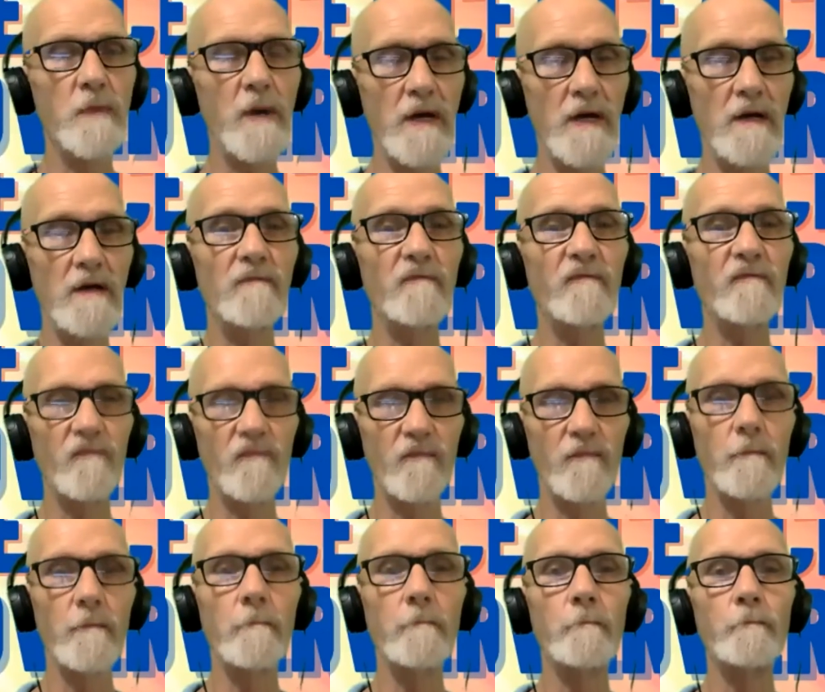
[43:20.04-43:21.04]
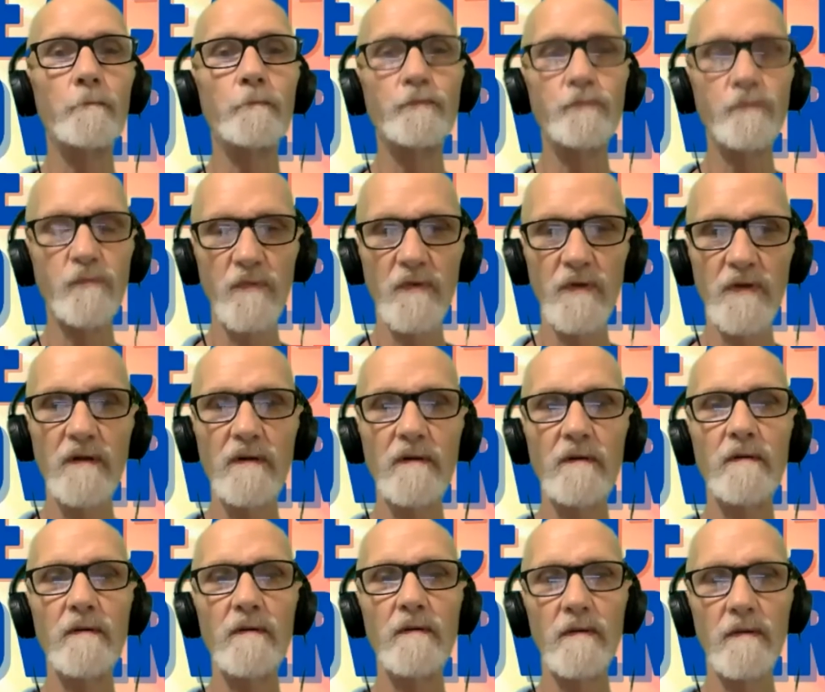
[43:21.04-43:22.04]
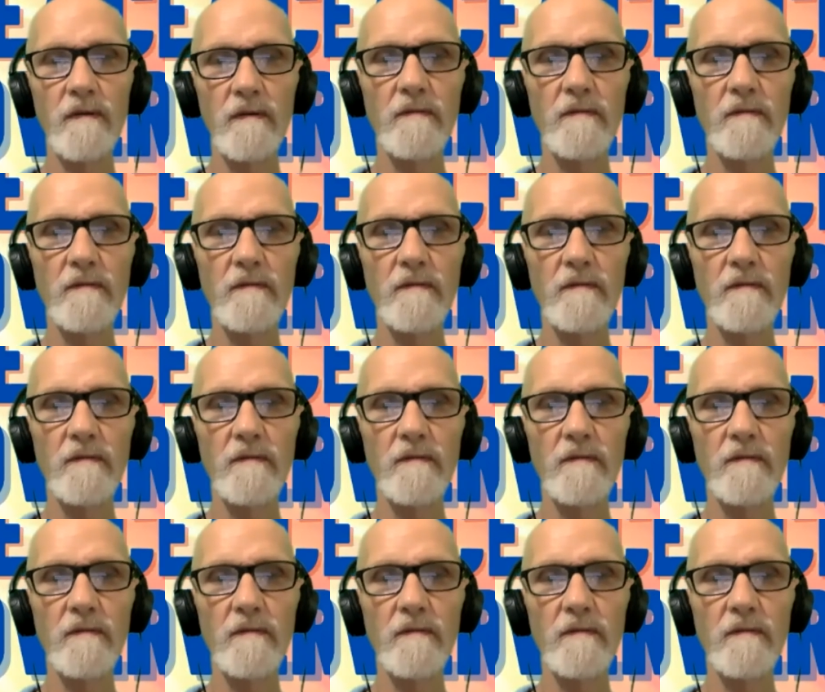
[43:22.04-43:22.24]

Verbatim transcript: we can get our calcium and our hard